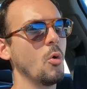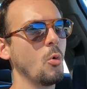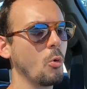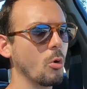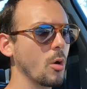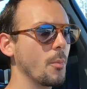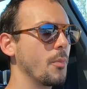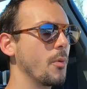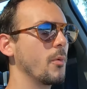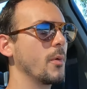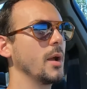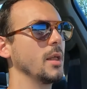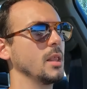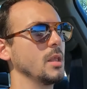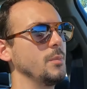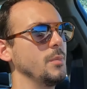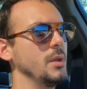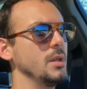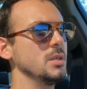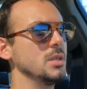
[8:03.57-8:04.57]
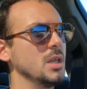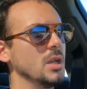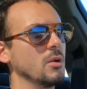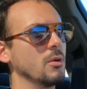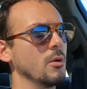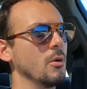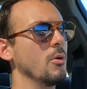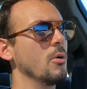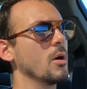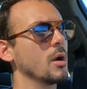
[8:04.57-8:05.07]
or a Pirelli
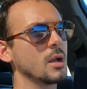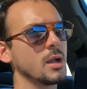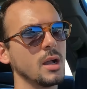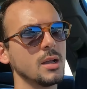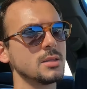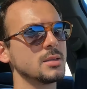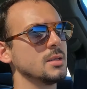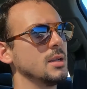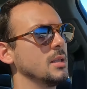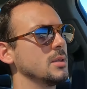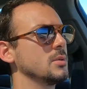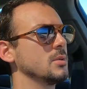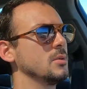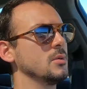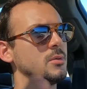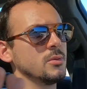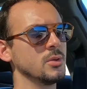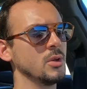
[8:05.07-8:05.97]
P0 or a Continental,